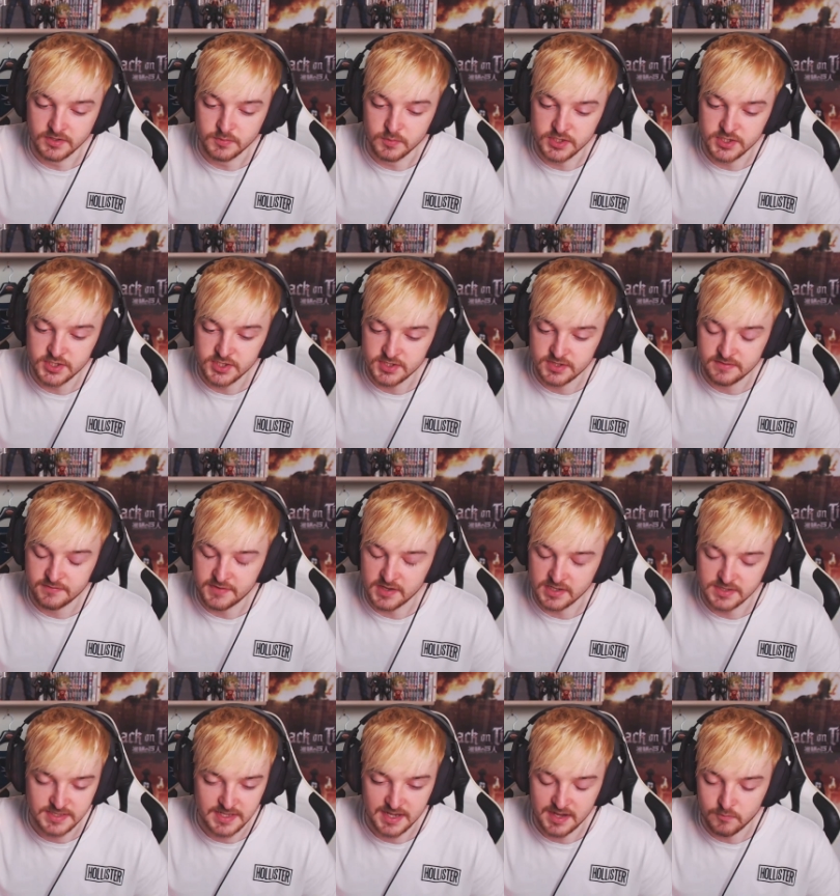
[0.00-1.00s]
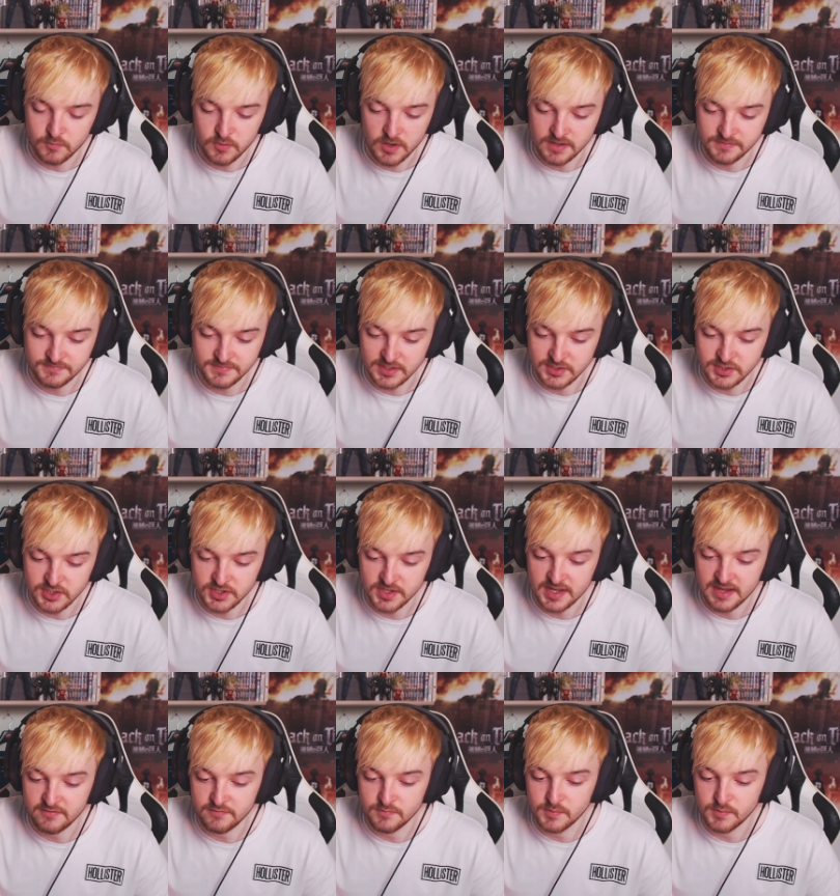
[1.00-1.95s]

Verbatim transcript: which, fuck's sake, I, I shouldn't have.